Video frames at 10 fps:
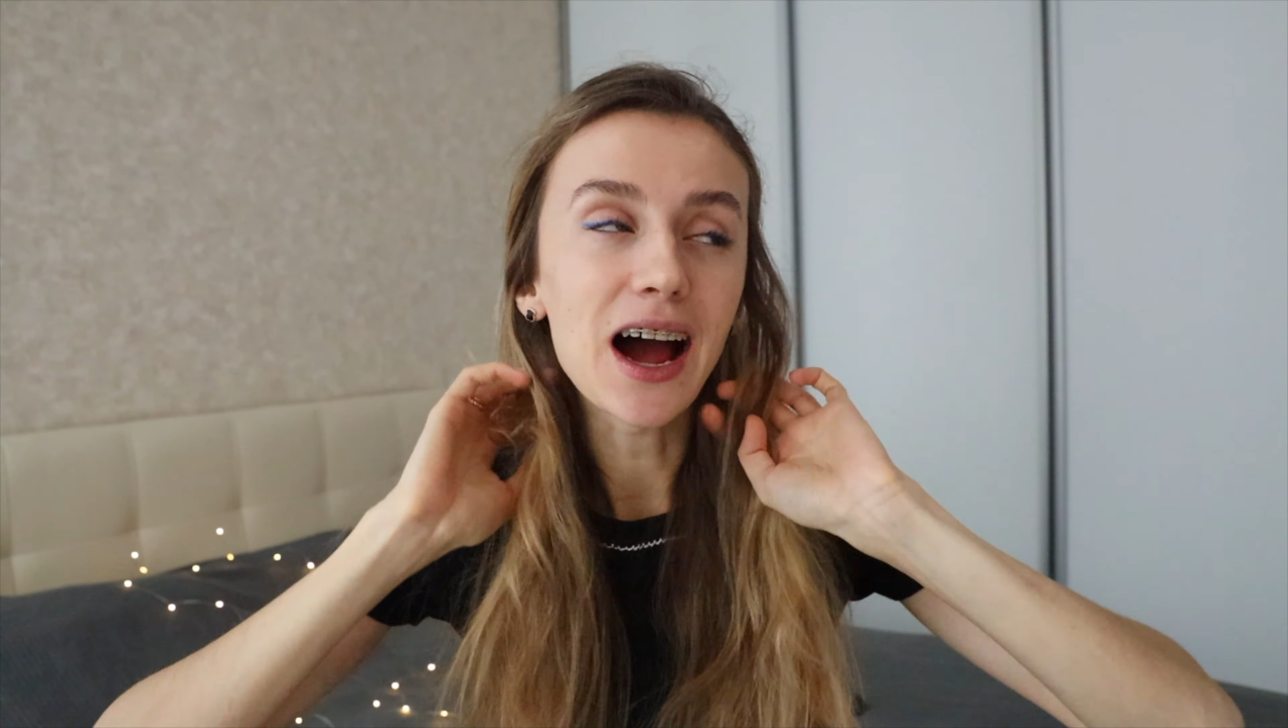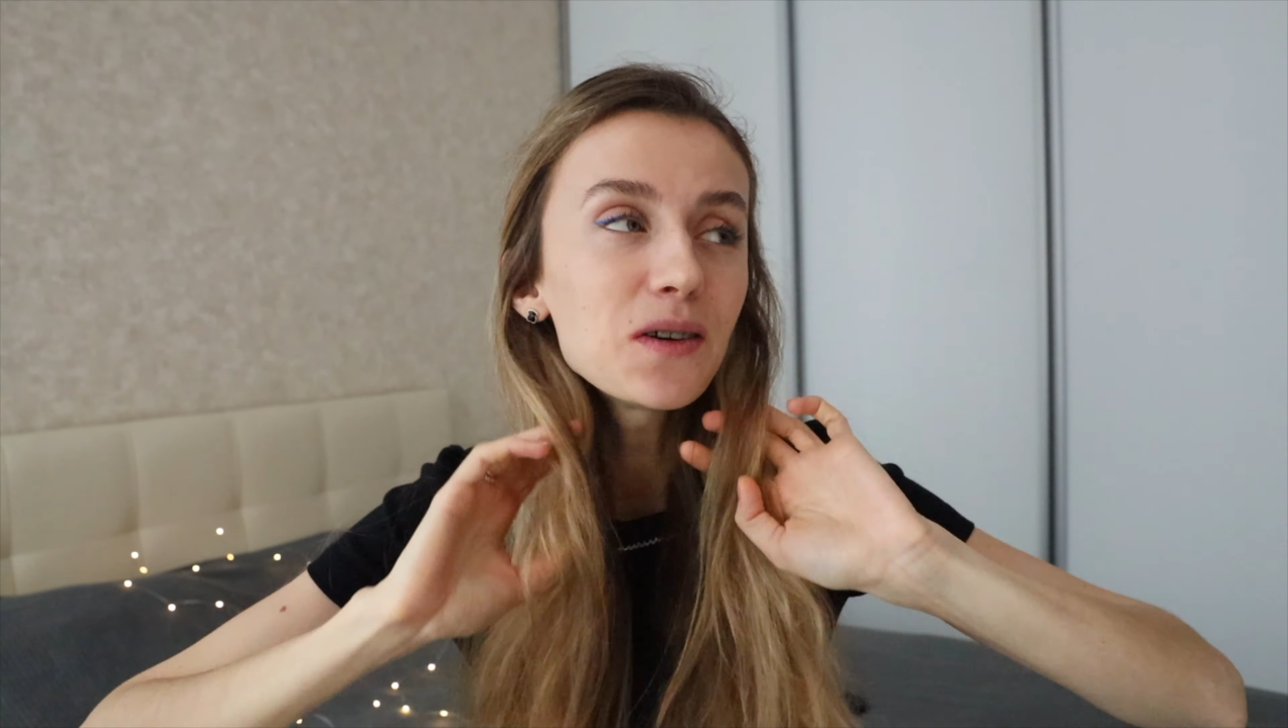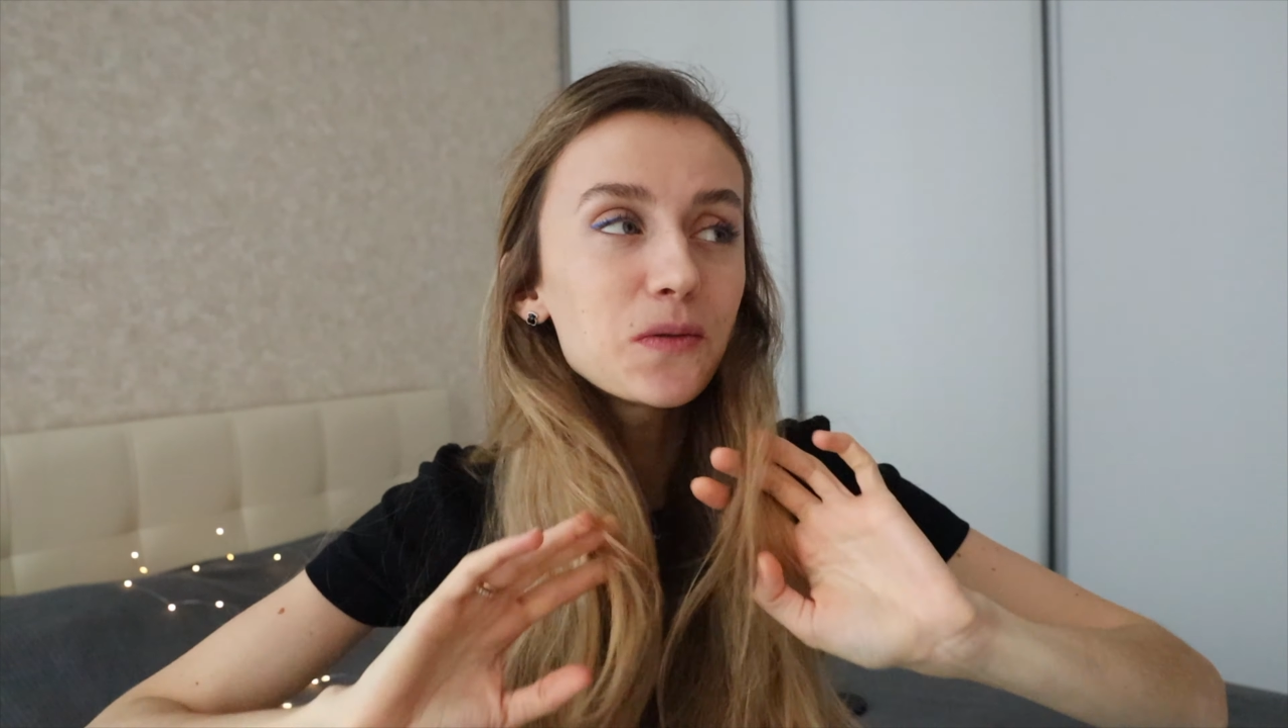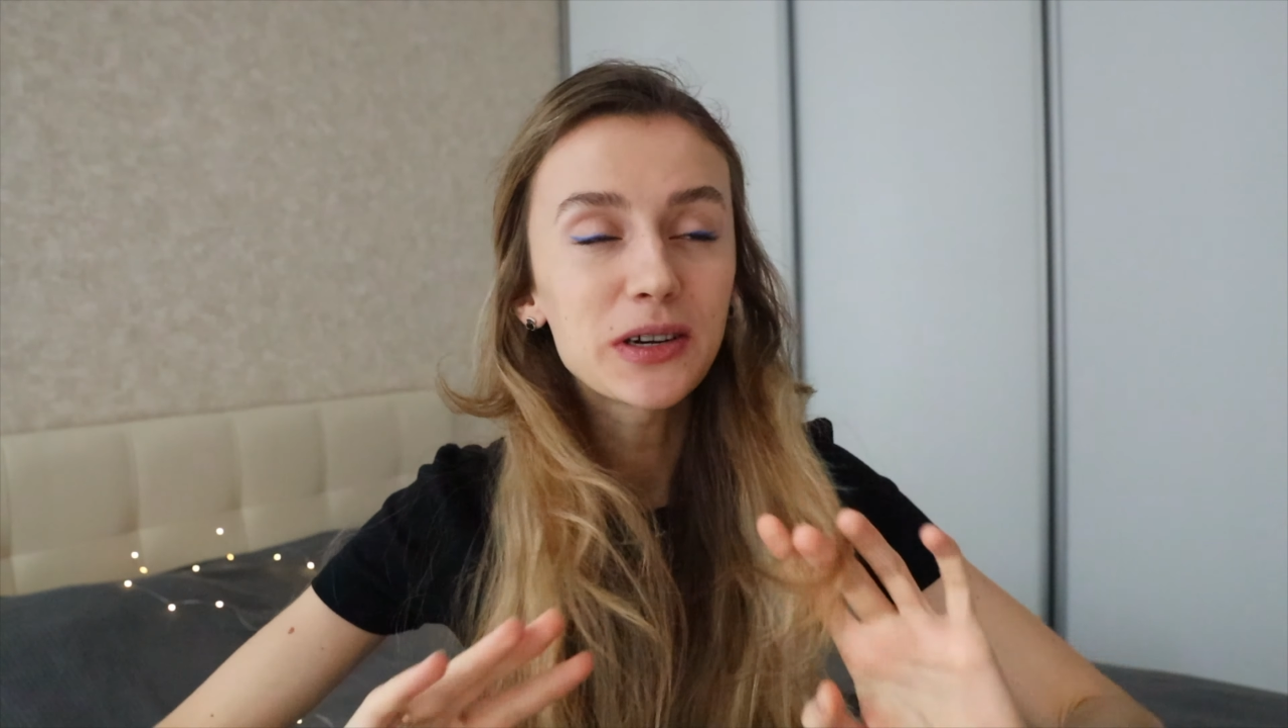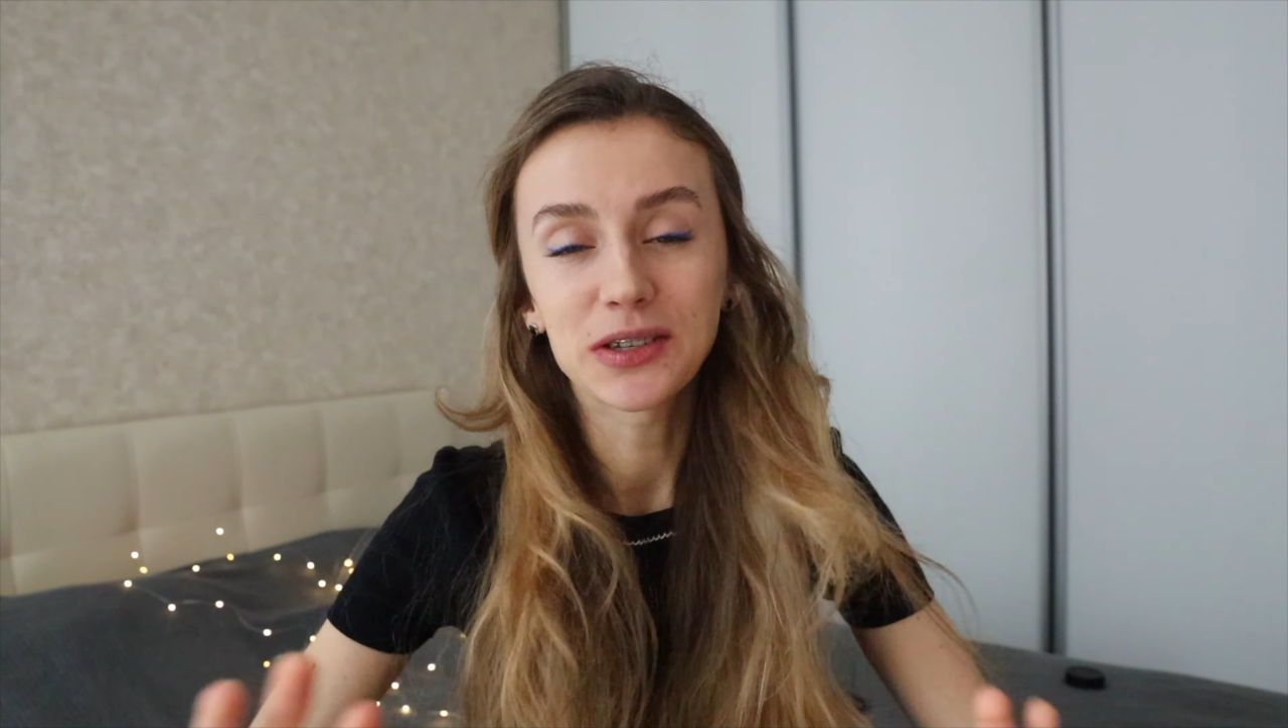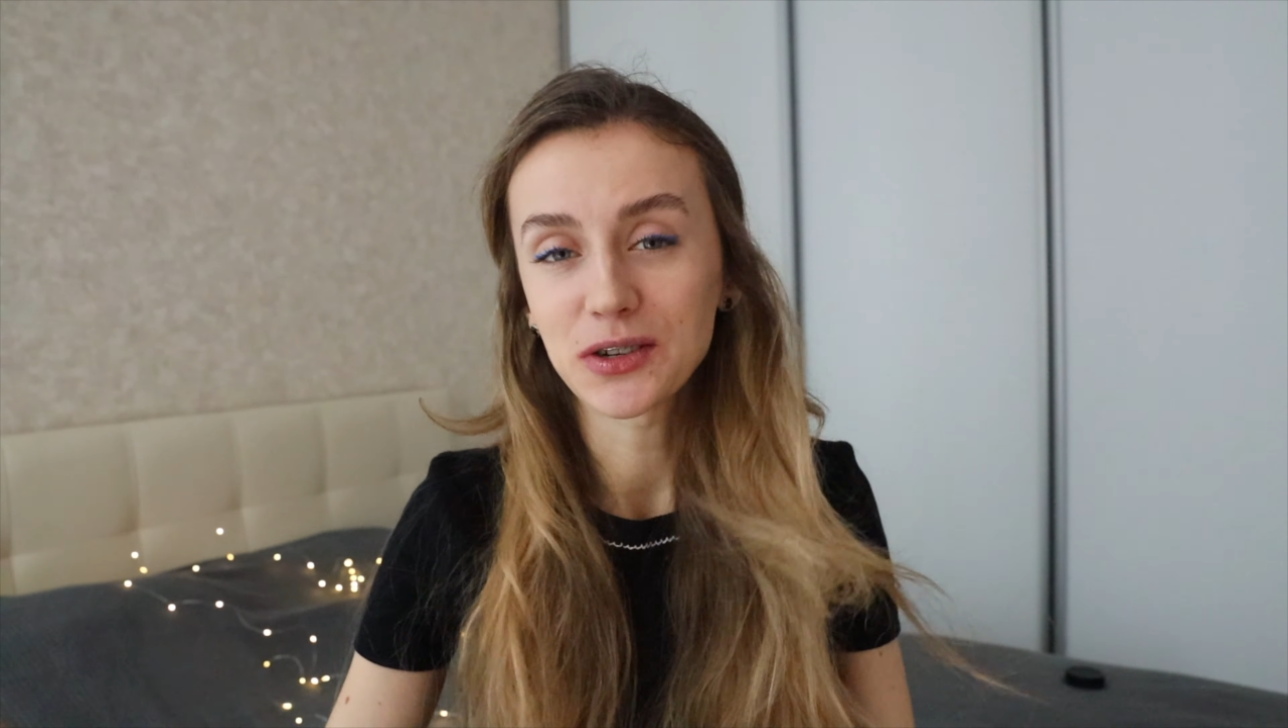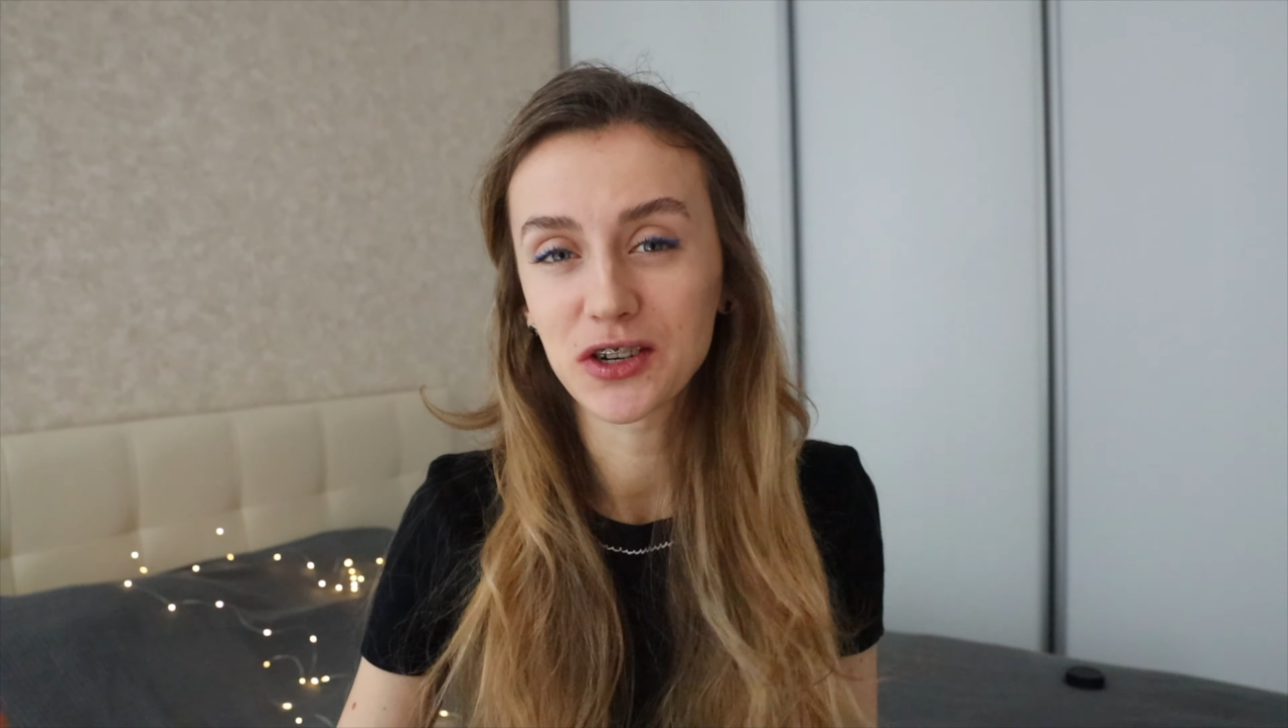I want